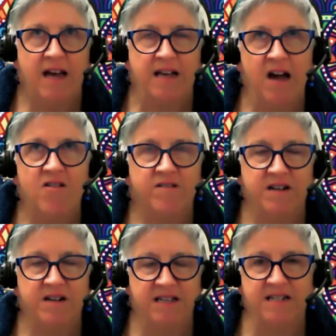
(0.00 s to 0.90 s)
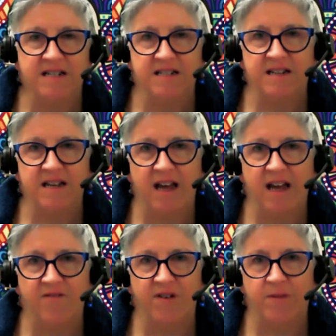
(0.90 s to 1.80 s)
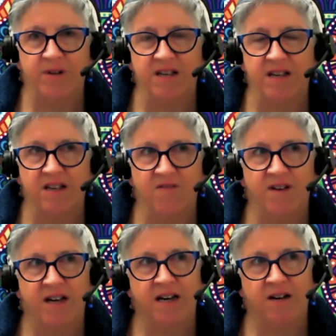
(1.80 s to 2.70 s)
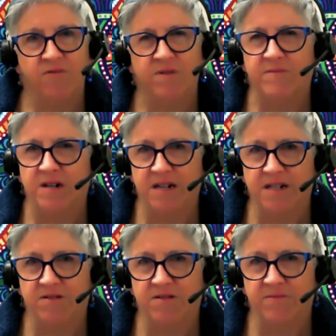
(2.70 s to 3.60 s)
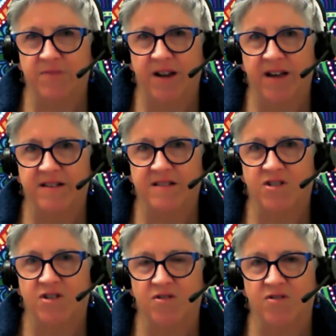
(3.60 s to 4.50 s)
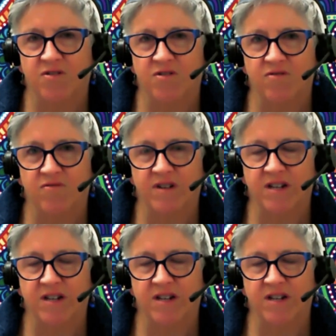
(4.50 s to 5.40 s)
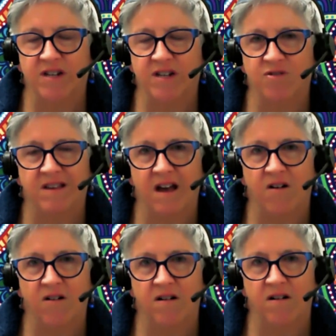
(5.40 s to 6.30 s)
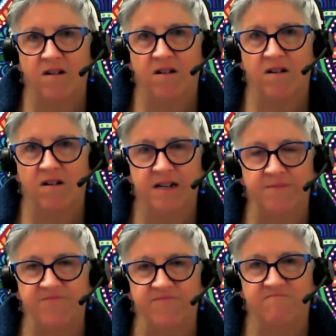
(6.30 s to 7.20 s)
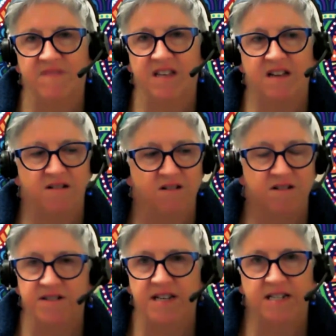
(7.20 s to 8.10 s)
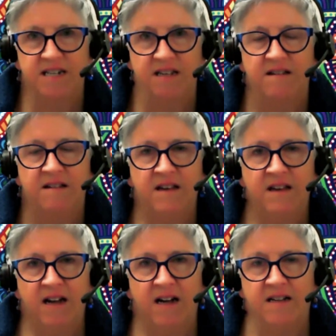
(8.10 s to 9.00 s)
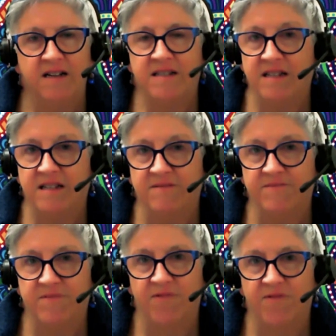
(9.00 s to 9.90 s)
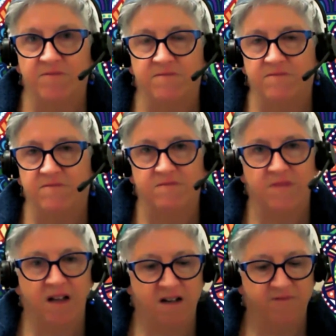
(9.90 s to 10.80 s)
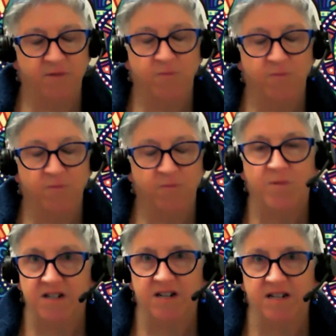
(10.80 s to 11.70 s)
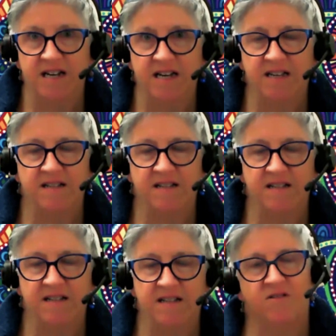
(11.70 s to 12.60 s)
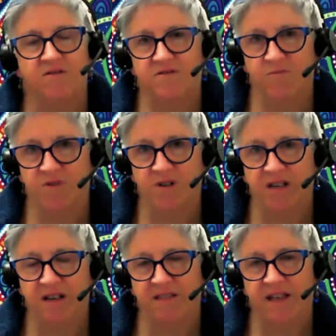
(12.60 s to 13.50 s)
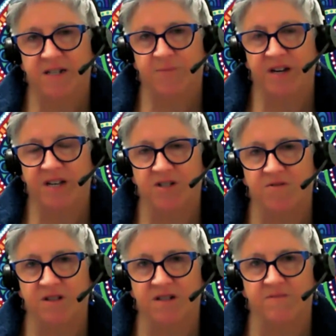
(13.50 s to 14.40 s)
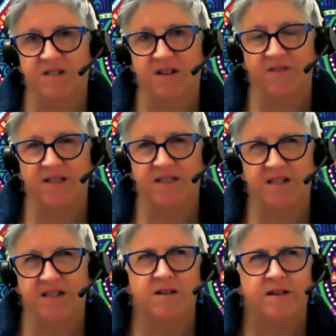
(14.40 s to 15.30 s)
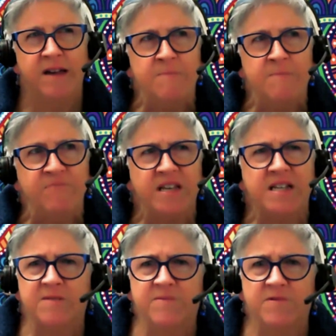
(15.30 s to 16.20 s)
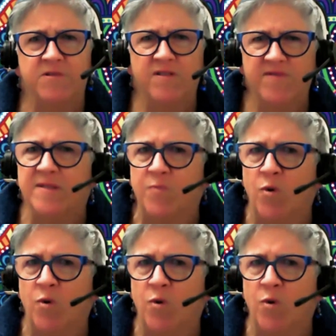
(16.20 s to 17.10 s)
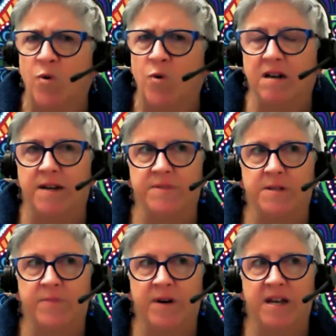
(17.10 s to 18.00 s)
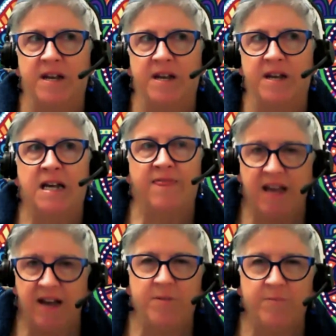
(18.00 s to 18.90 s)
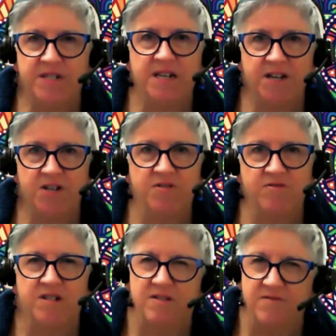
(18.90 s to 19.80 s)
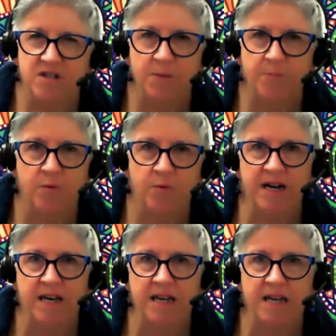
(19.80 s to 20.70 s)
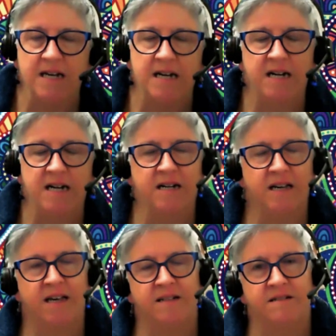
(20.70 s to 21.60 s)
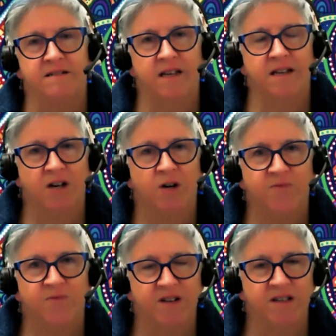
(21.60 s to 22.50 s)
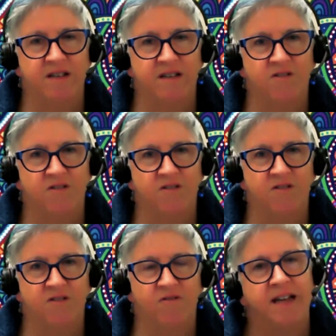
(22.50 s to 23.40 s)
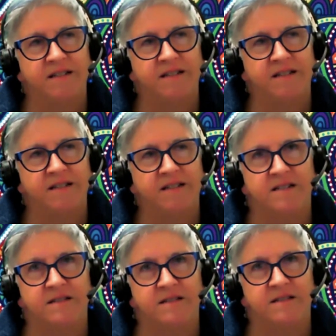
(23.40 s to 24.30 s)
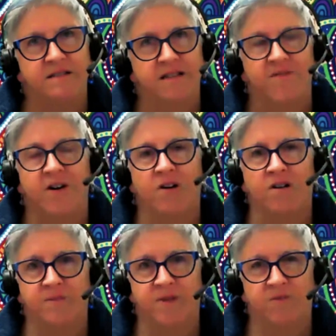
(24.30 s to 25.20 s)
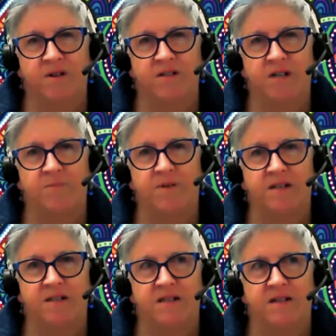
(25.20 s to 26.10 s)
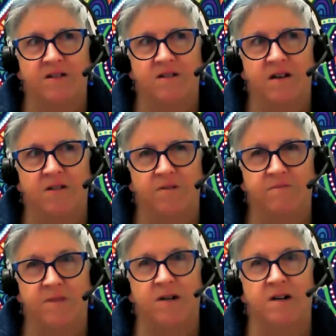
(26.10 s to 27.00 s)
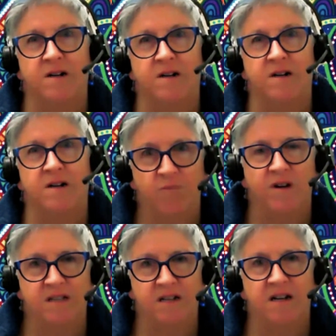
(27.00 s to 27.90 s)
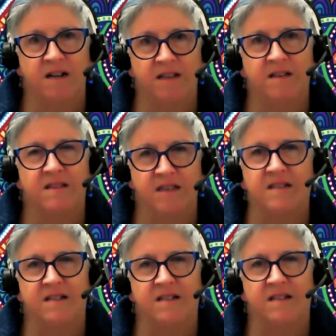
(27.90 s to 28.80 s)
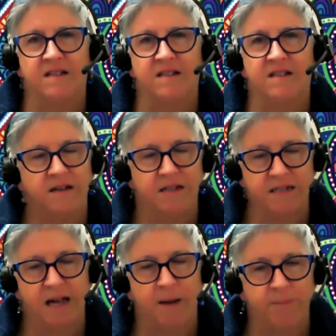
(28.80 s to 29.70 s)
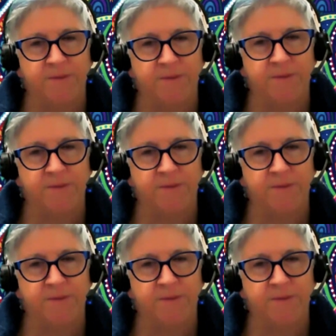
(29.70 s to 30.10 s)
Currently, it doesn't have, I believe, a reminder in place to redo the alcohol testing a year from when it's initially taken. So working in that space, doing some stuff like that. So there's some sort of small ticket items, but they have the potential to sort of chip away and hopefully create an environment where GPs are reminded more regularly that these are things that need to happen.